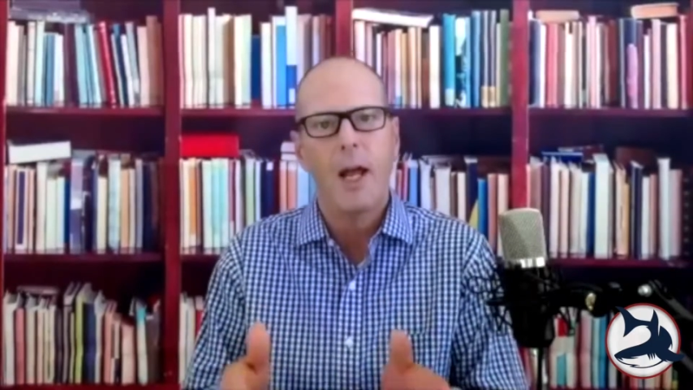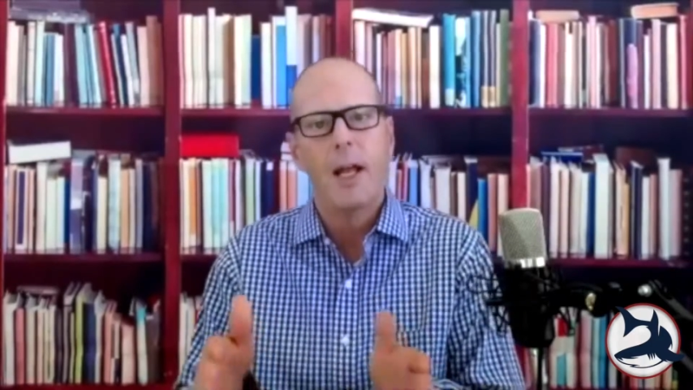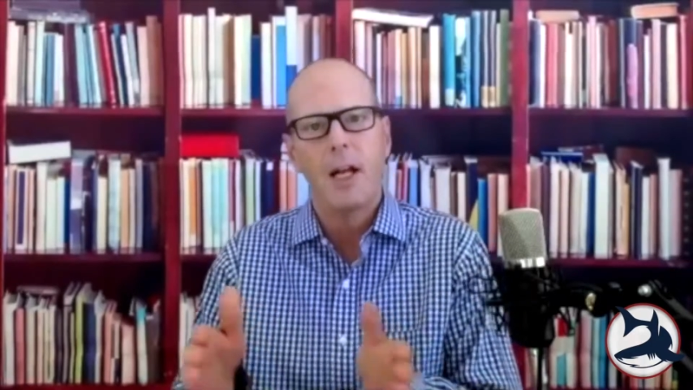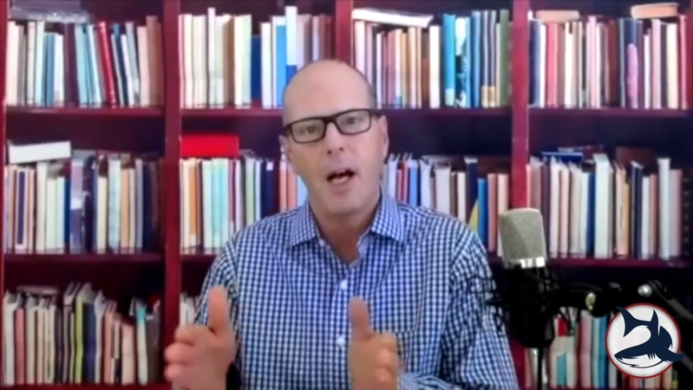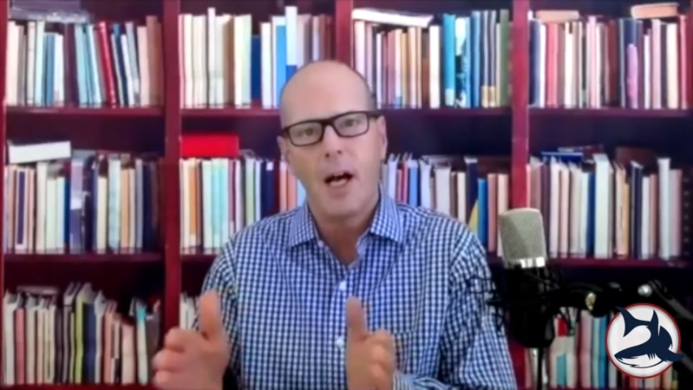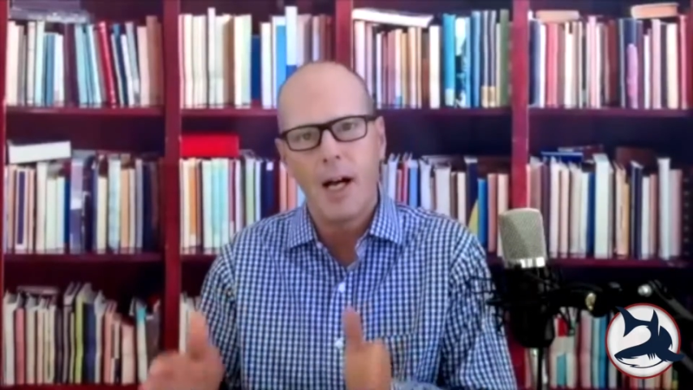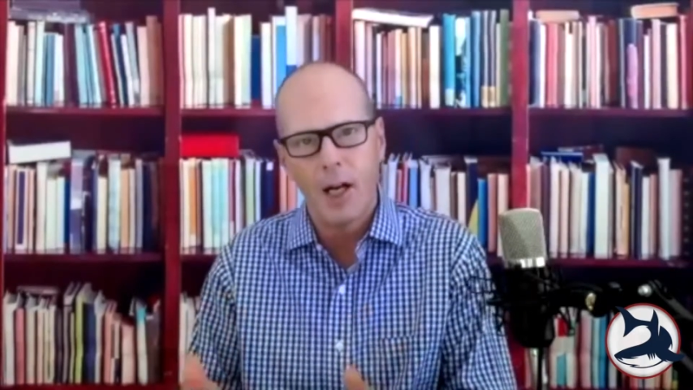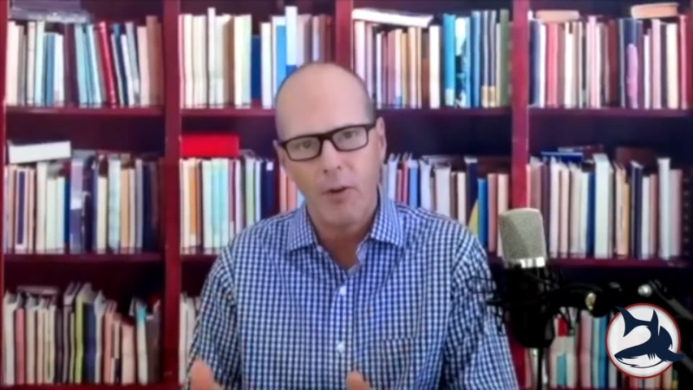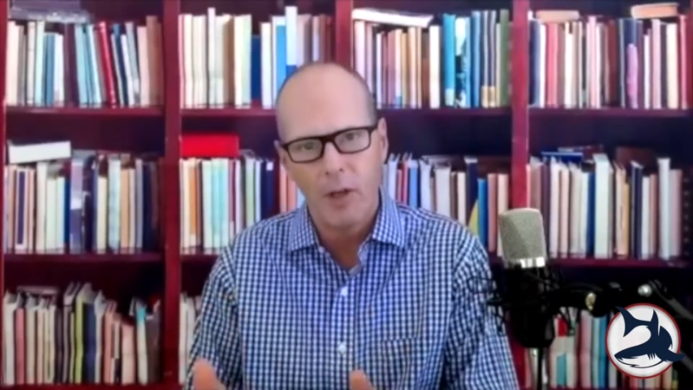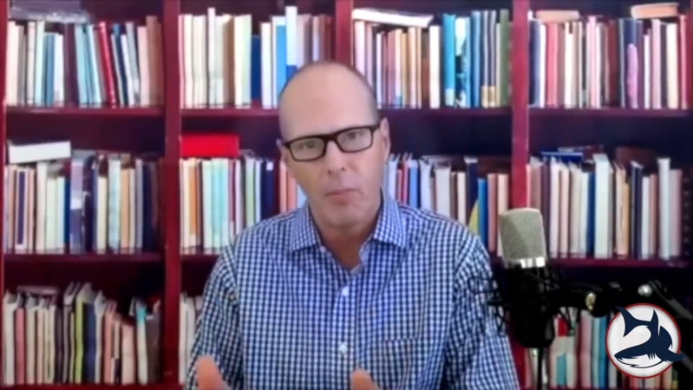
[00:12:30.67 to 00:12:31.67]
and a
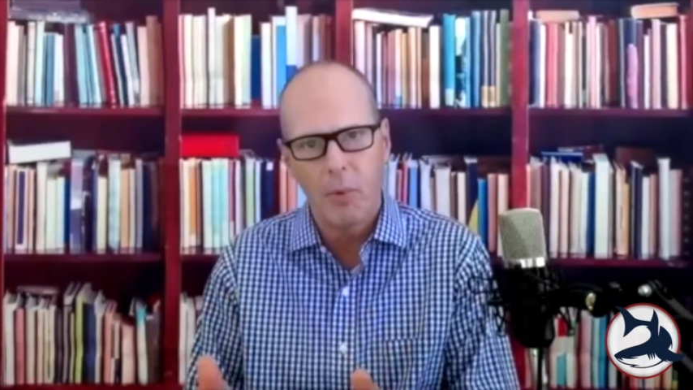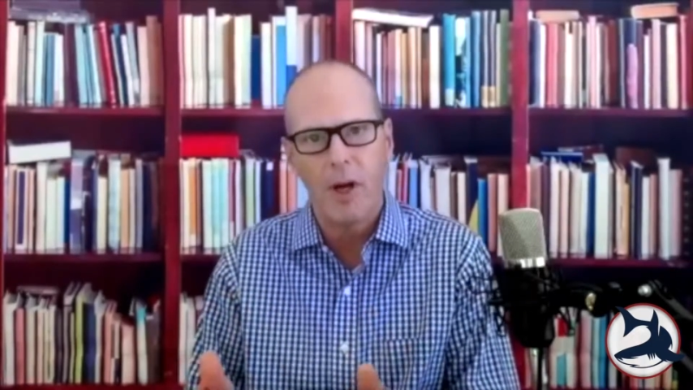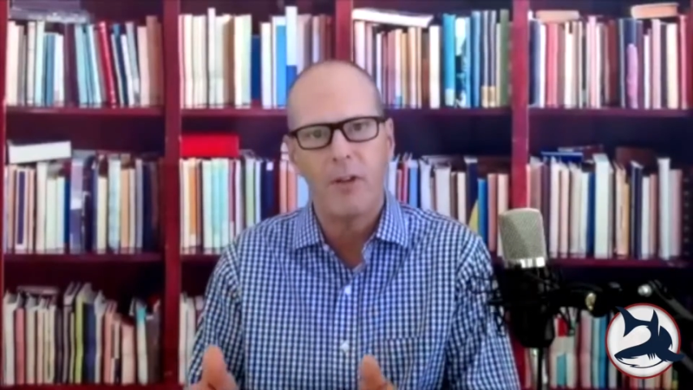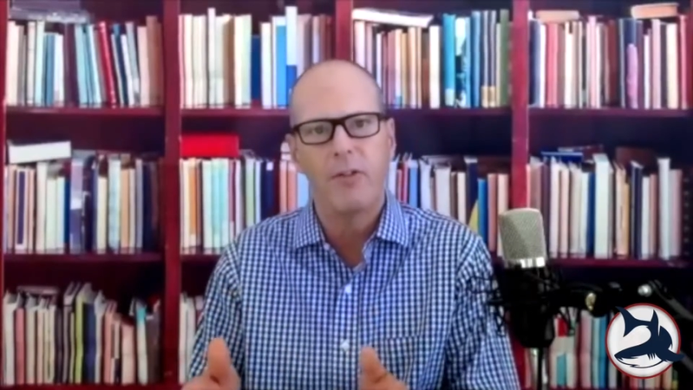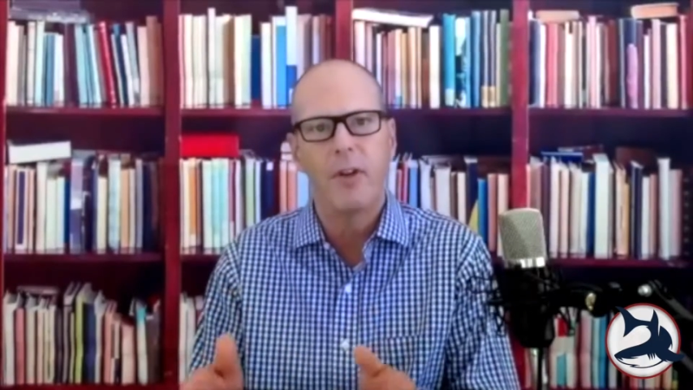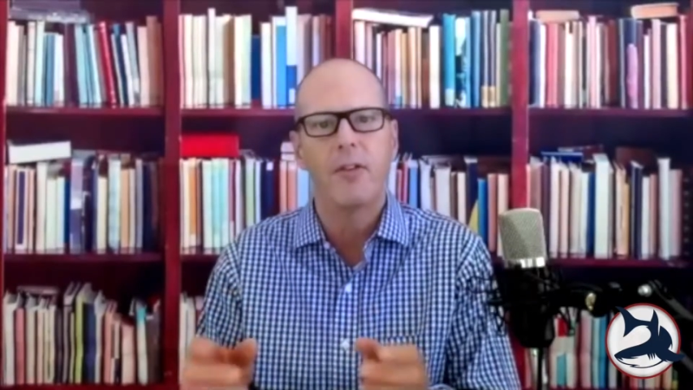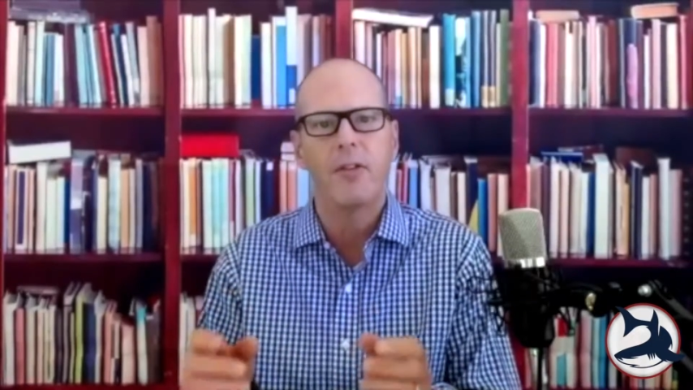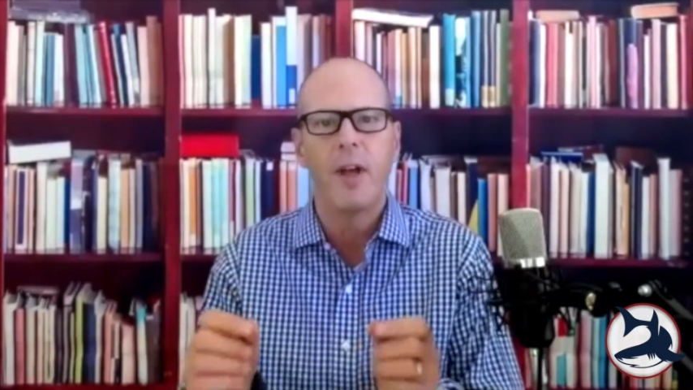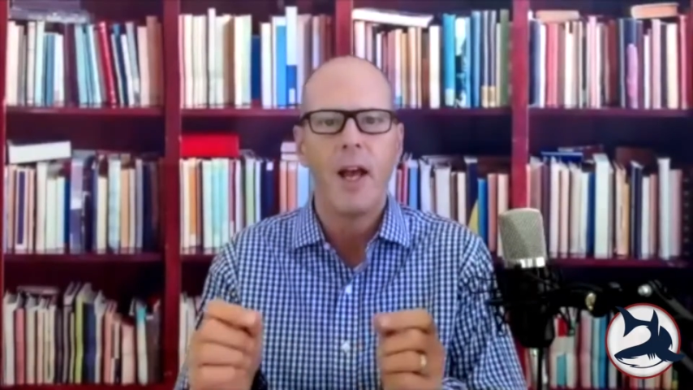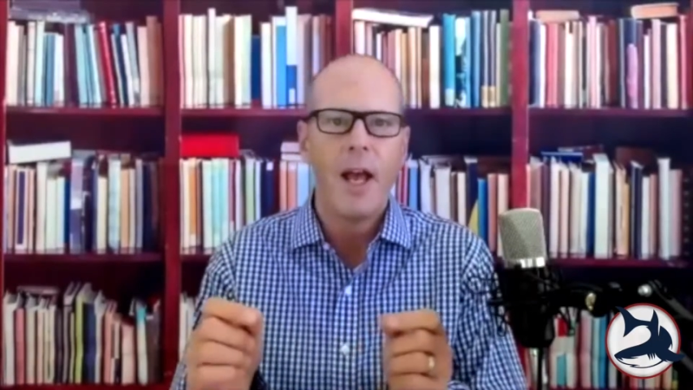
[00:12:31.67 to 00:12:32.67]
hiring process.